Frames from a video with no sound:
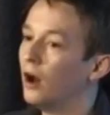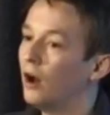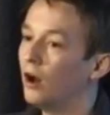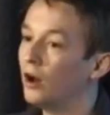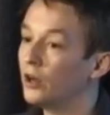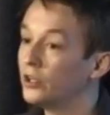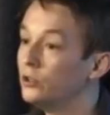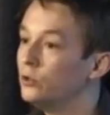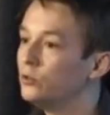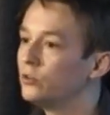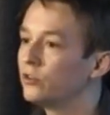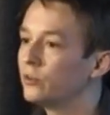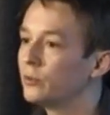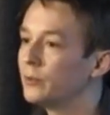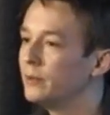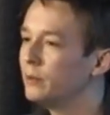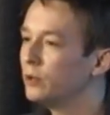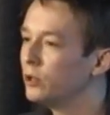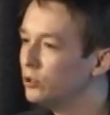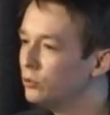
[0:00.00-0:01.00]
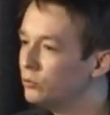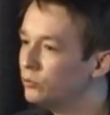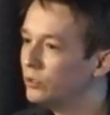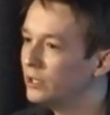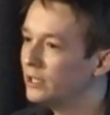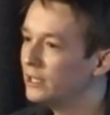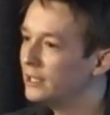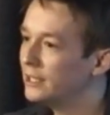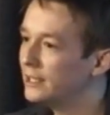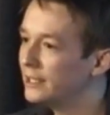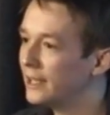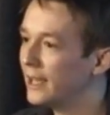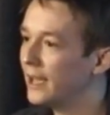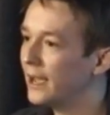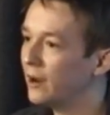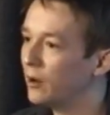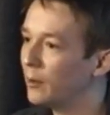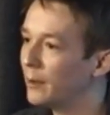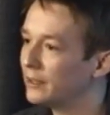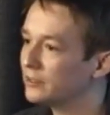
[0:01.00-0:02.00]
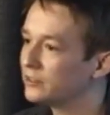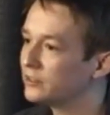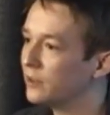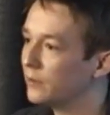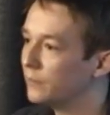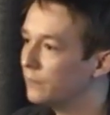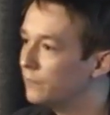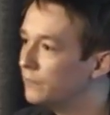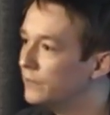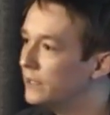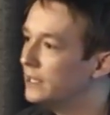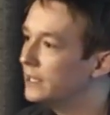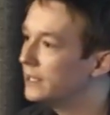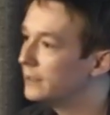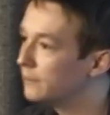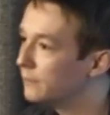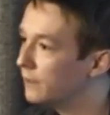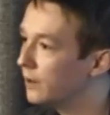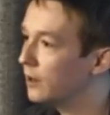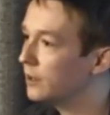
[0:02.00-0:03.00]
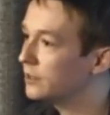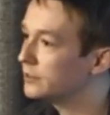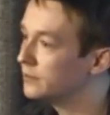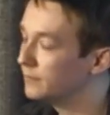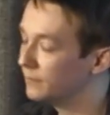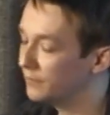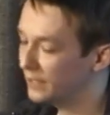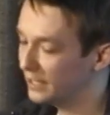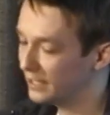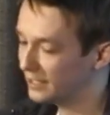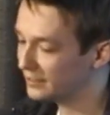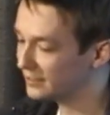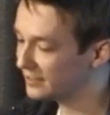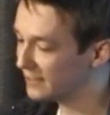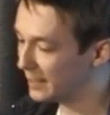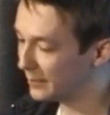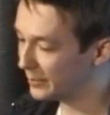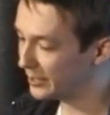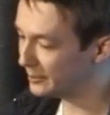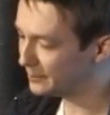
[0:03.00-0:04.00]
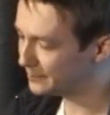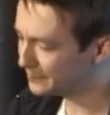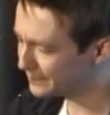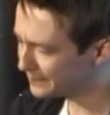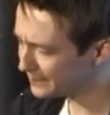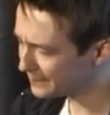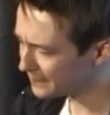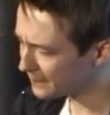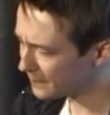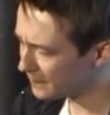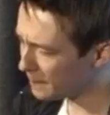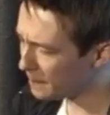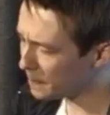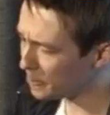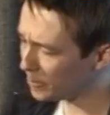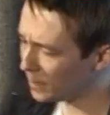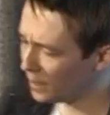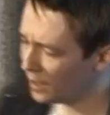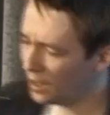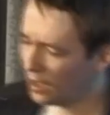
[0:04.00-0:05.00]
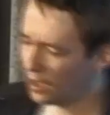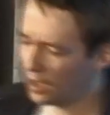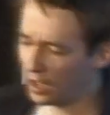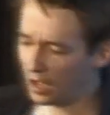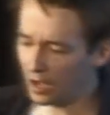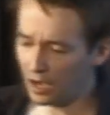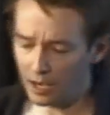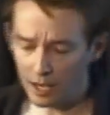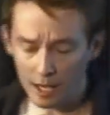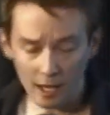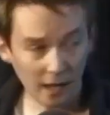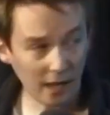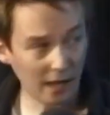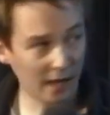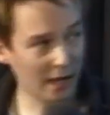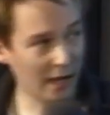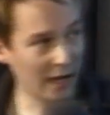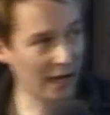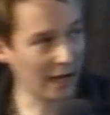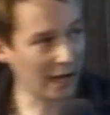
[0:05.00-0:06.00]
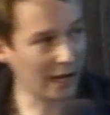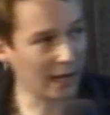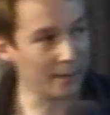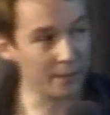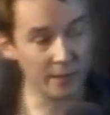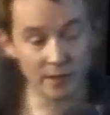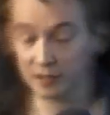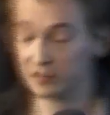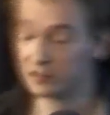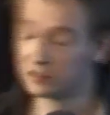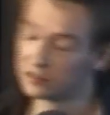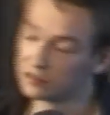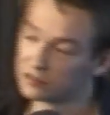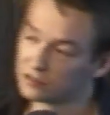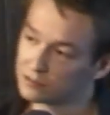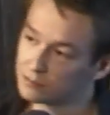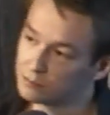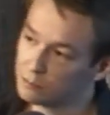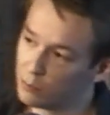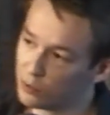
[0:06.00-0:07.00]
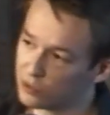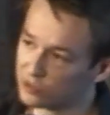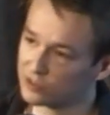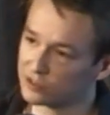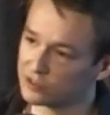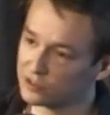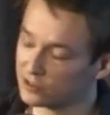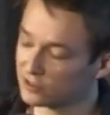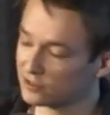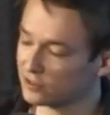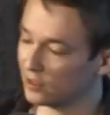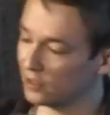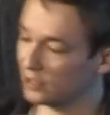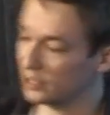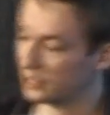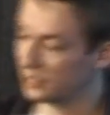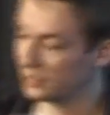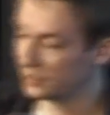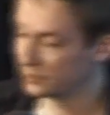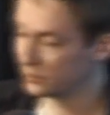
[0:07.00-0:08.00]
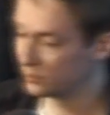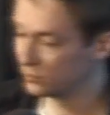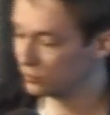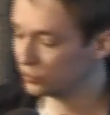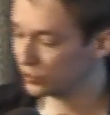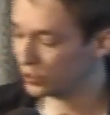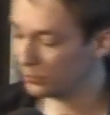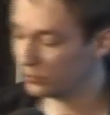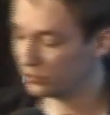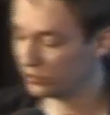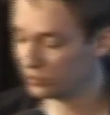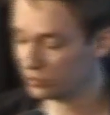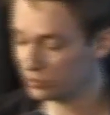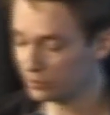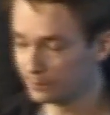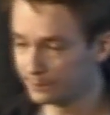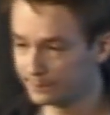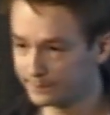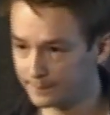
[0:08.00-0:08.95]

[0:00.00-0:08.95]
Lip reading: Our users are people who really care about stuff feeling fast and feeling snappy. And this puts us in a slightly tricky position.